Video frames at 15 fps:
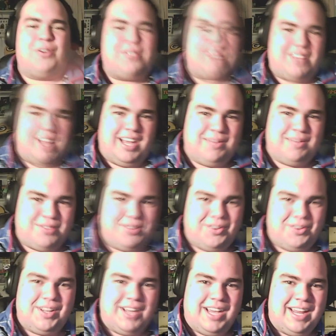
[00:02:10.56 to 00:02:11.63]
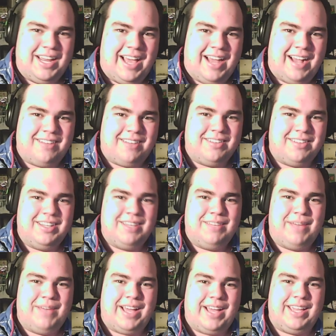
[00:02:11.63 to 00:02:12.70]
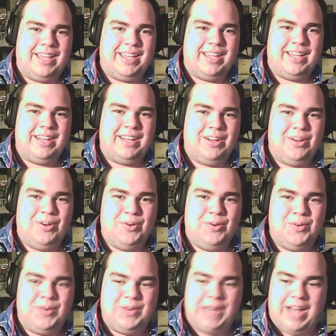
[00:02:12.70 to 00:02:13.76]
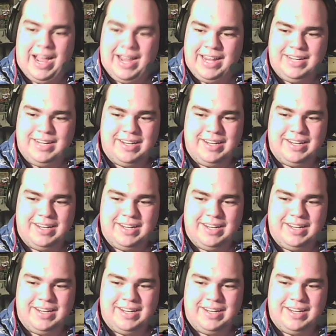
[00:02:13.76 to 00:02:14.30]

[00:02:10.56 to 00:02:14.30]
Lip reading: time Sony got hacked back in 09?